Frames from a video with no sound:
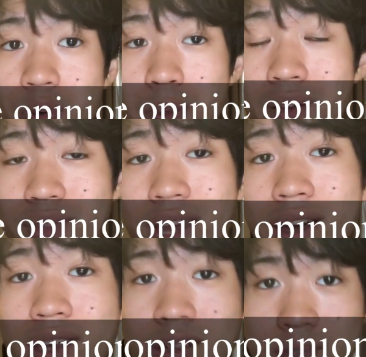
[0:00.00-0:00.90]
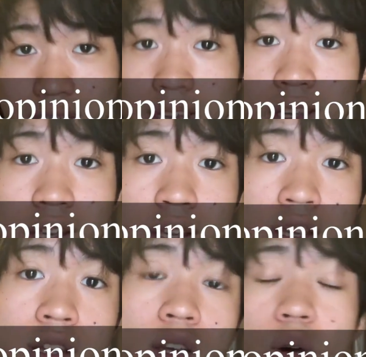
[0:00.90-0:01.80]
about that anxiety
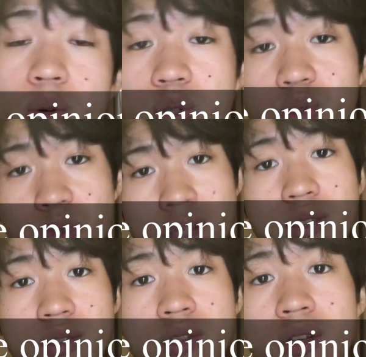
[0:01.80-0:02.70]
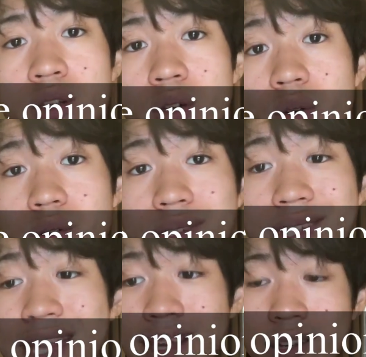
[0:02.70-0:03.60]
or stress or the
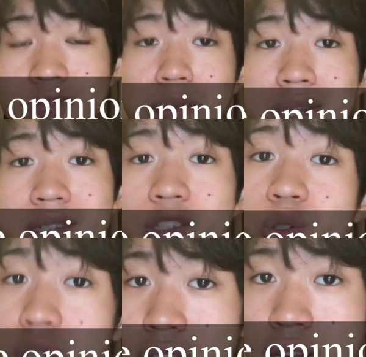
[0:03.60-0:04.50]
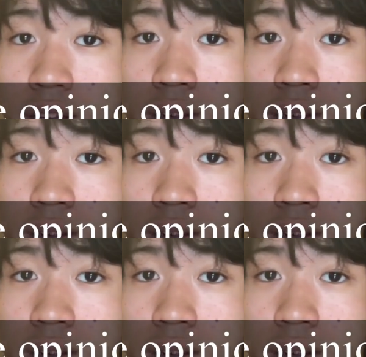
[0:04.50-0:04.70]
negative message you're getting.